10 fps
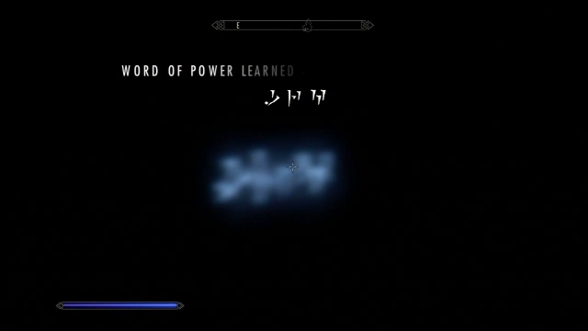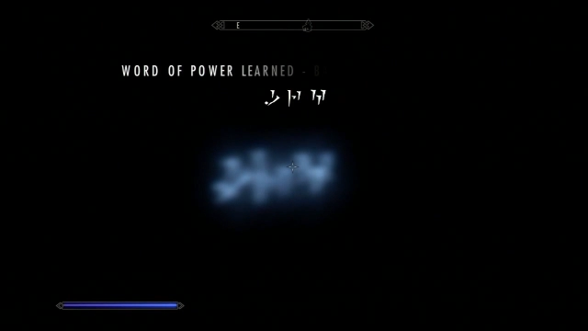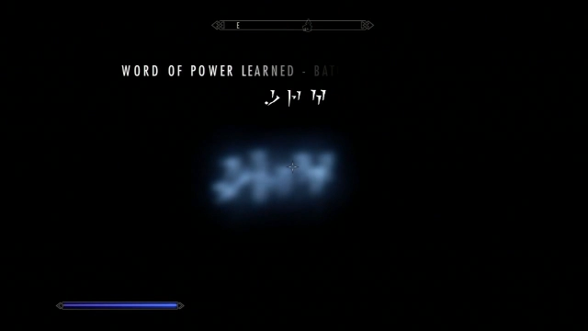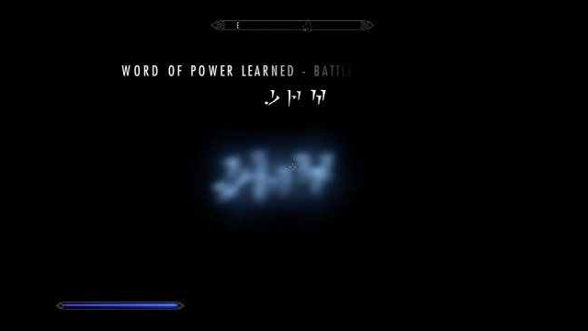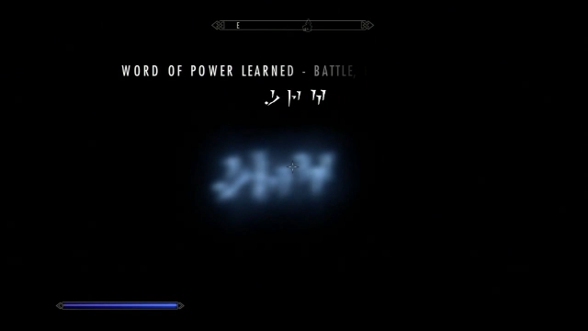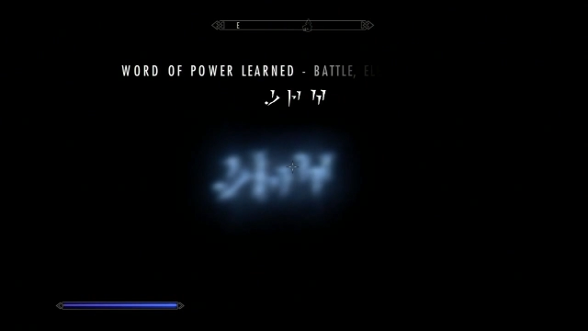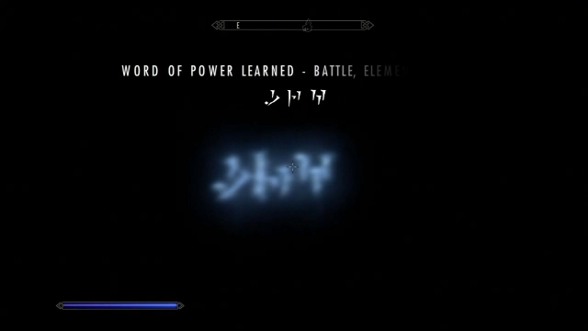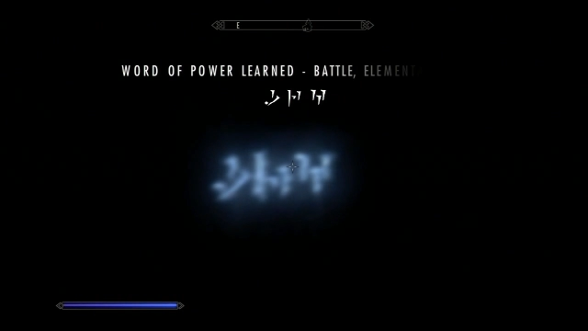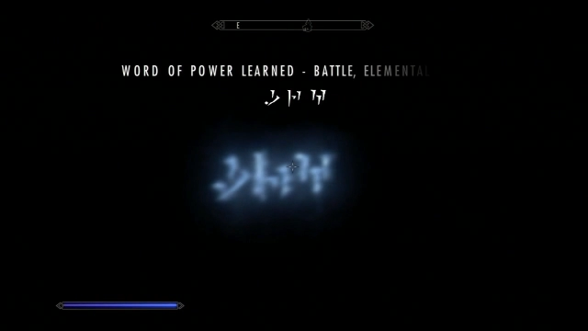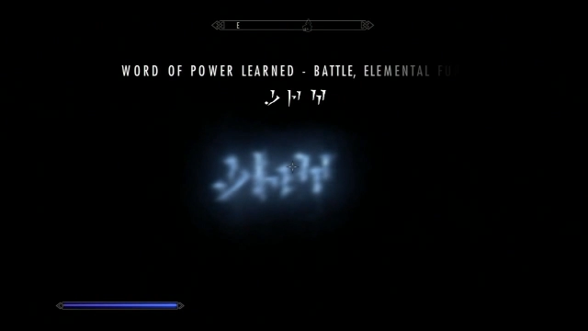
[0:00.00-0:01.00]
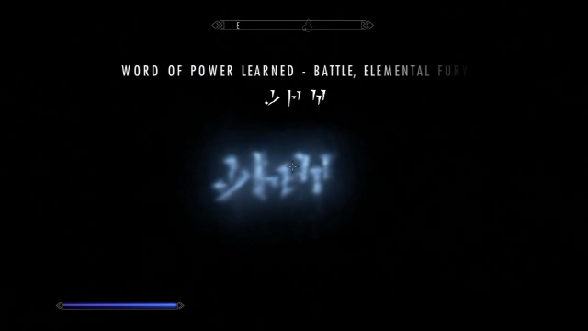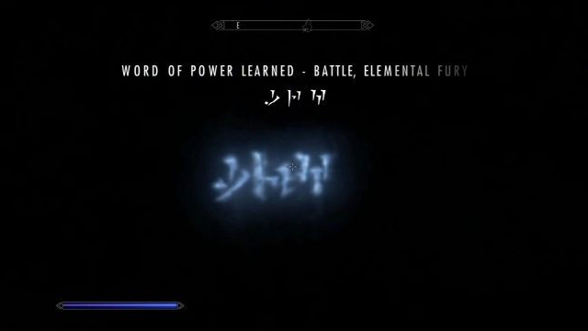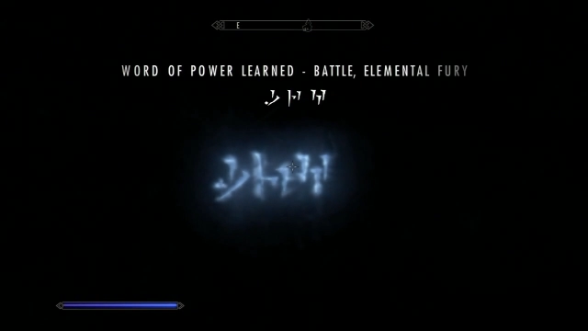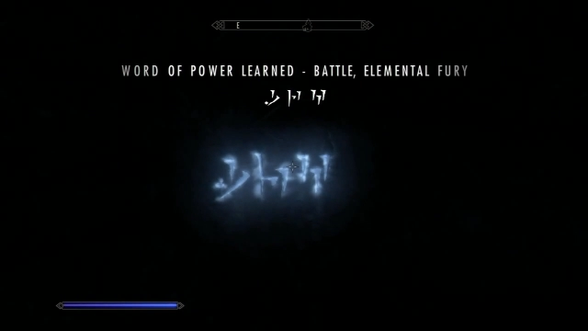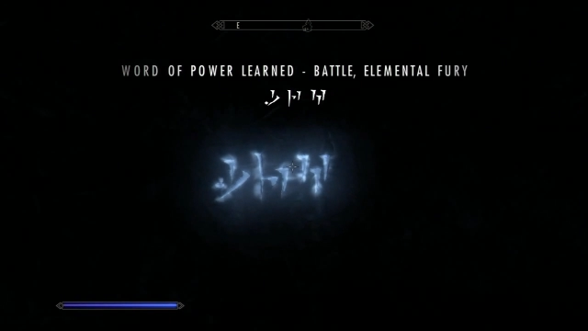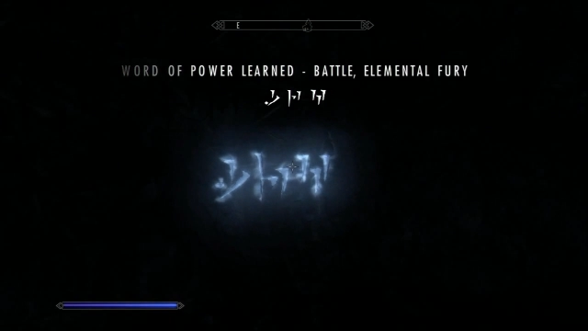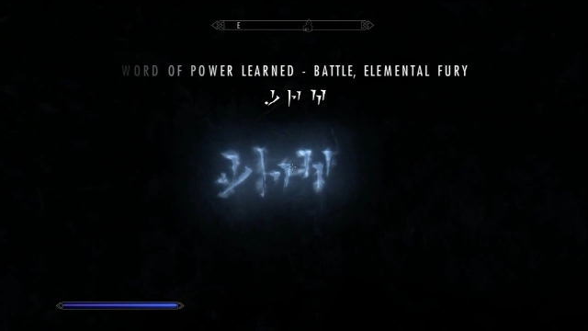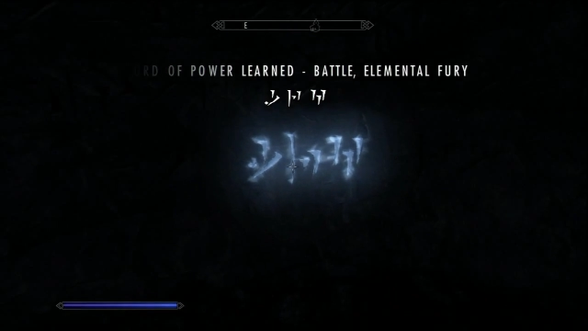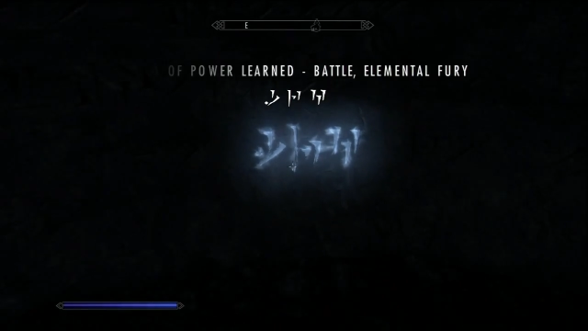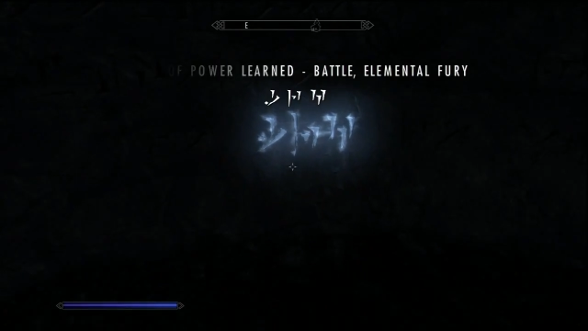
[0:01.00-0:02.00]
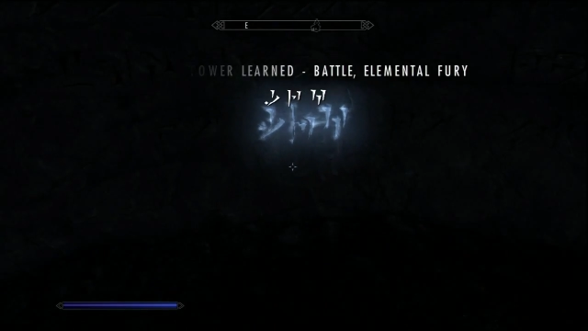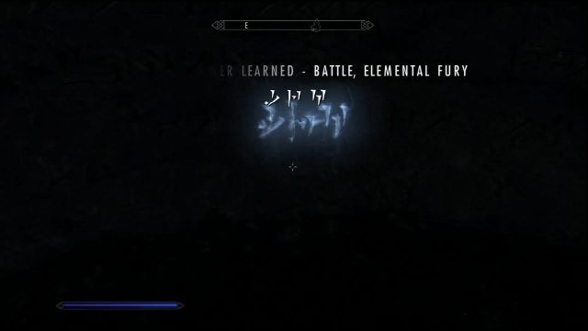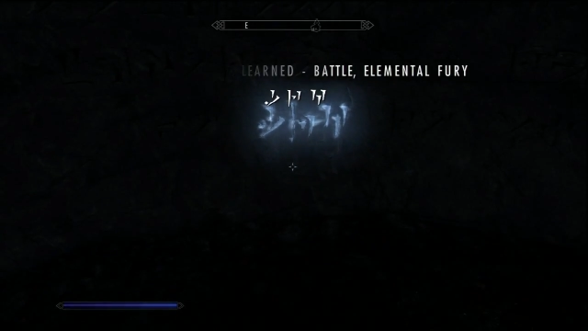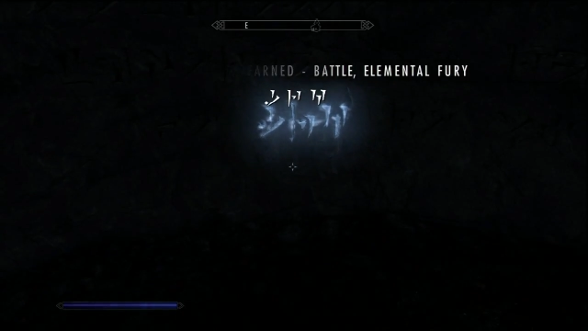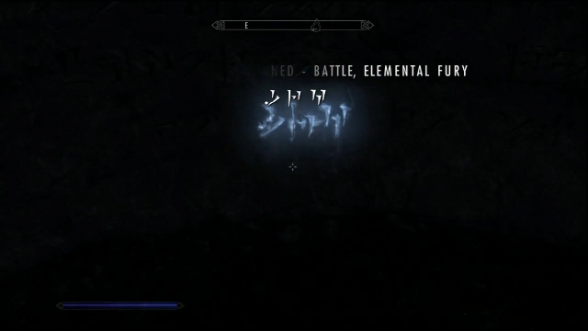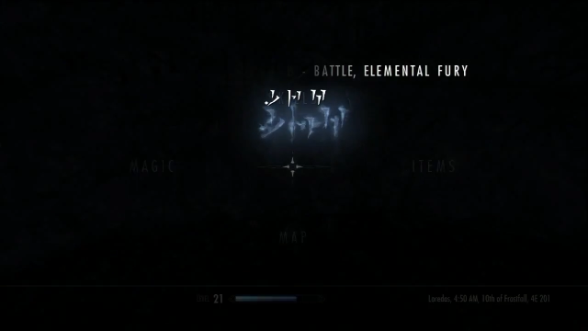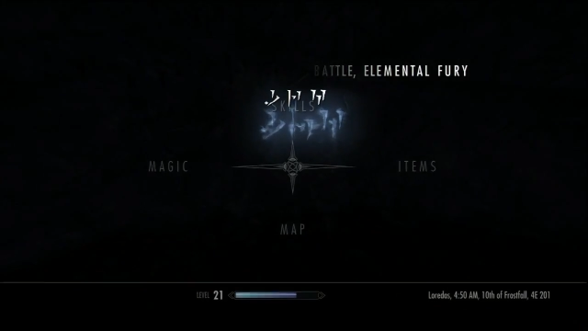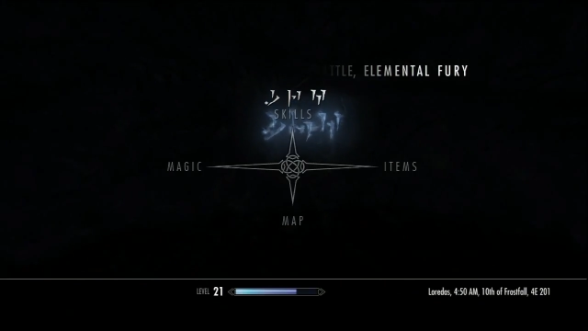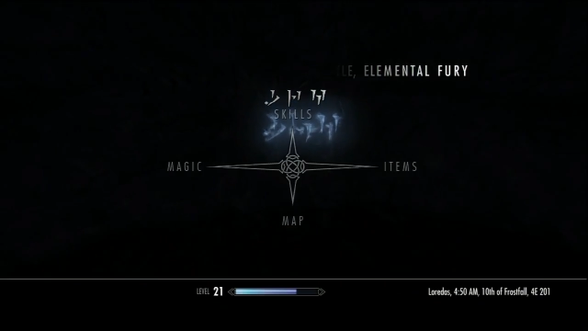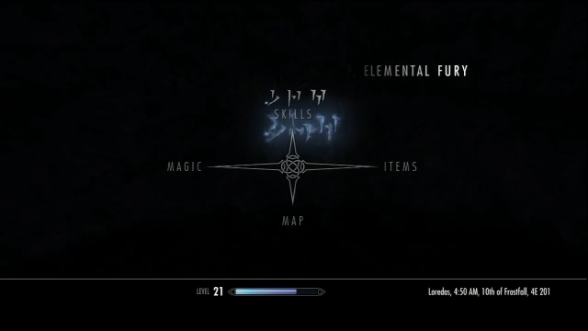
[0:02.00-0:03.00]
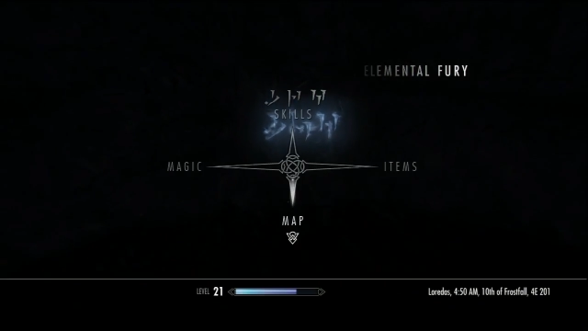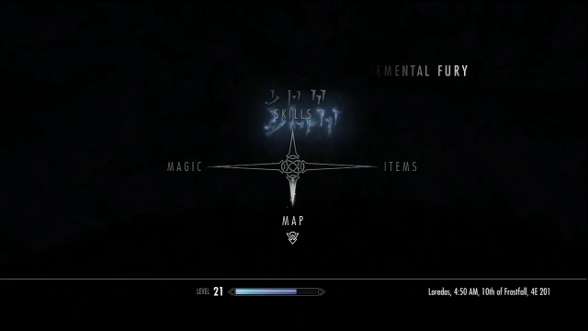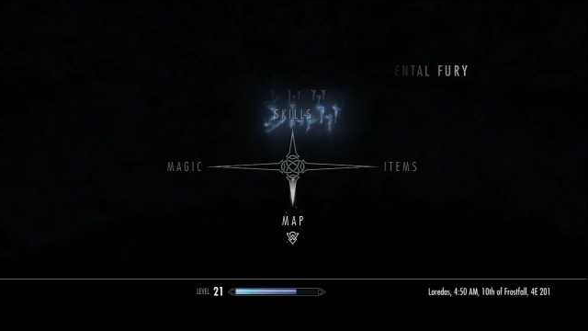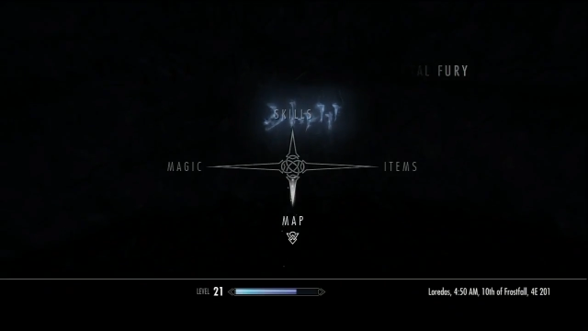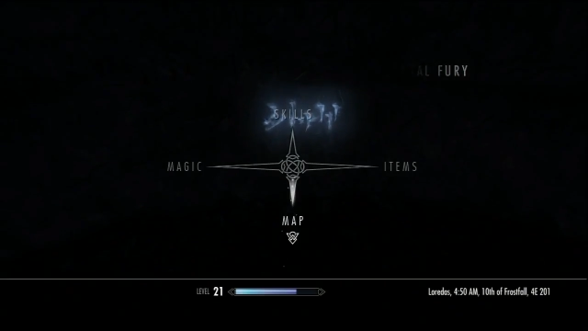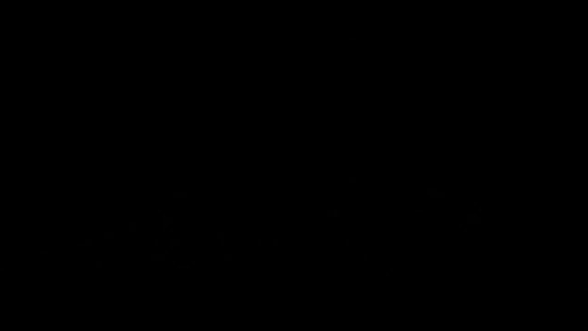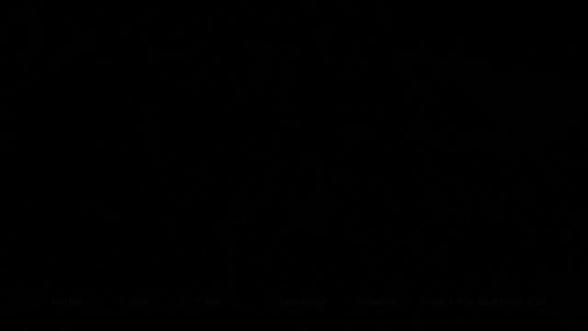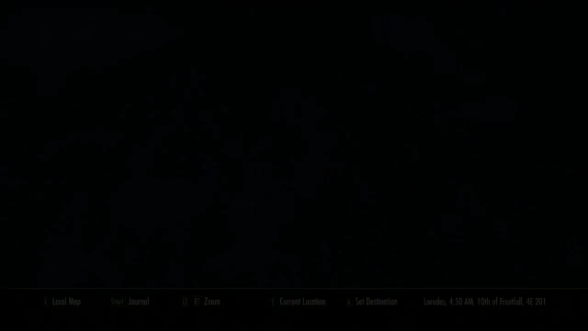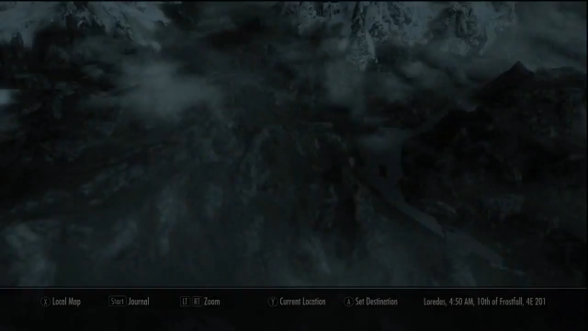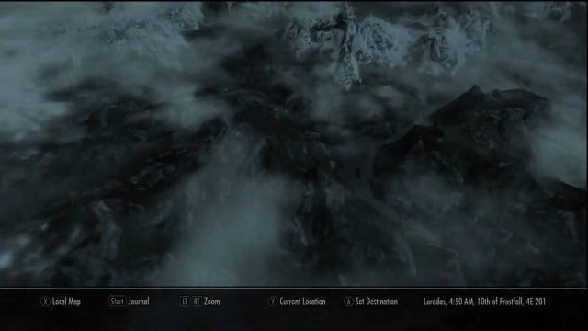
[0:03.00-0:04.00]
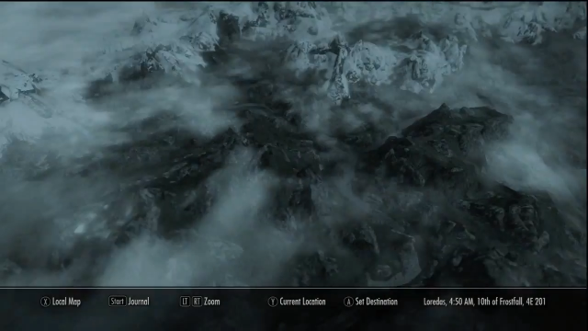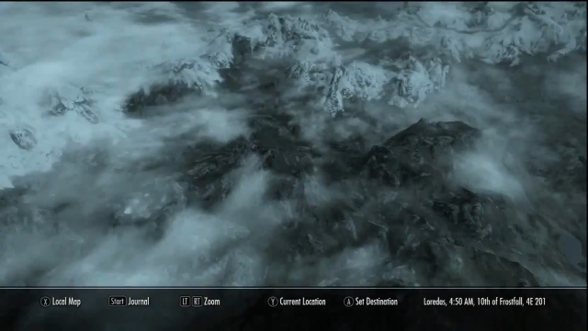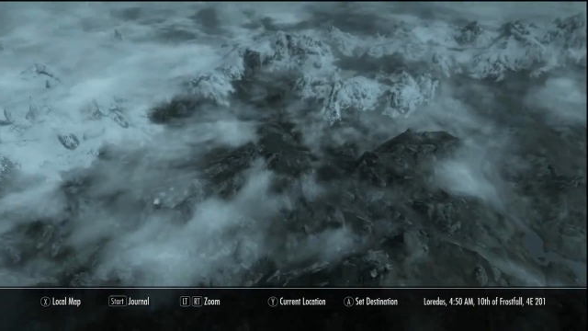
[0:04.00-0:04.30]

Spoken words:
No face is visible, so there are no lips to read.